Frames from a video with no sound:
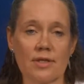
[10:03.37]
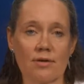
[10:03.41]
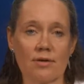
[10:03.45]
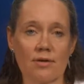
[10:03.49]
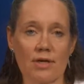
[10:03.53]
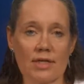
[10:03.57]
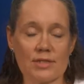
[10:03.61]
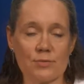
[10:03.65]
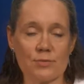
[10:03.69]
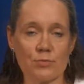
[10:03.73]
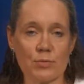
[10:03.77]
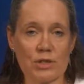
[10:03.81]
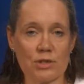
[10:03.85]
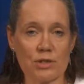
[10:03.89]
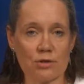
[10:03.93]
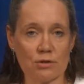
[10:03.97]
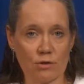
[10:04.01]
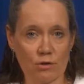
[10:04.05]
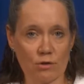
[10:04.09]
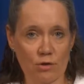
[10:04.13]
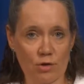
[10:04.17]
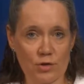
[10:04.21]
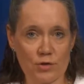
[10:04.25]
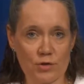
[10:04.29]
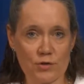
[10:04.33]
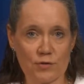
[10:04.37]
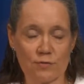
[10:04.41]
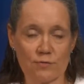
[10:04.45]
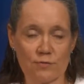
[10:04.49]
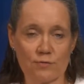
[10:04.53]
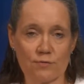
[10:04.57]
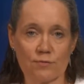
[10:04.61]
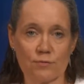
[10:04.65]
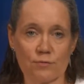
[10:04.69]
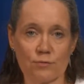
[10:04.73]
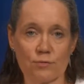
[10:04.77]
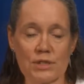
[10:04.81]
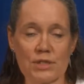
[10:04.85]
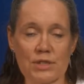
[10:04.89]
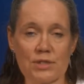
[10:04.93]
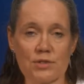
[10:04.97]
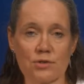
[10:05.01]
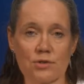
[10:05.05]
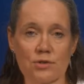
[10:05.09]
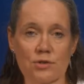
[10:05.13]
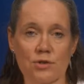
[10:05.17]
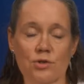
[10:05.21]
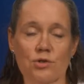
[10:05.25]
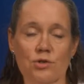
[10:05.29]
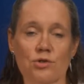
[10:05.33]
there has been a lot of
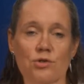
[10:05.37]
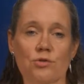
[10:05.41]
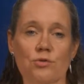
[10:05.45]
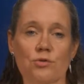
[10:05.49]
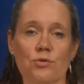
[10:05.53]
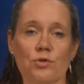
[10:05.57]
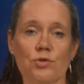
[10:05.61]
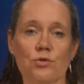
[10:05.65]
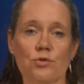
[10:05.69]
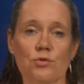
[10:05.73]
research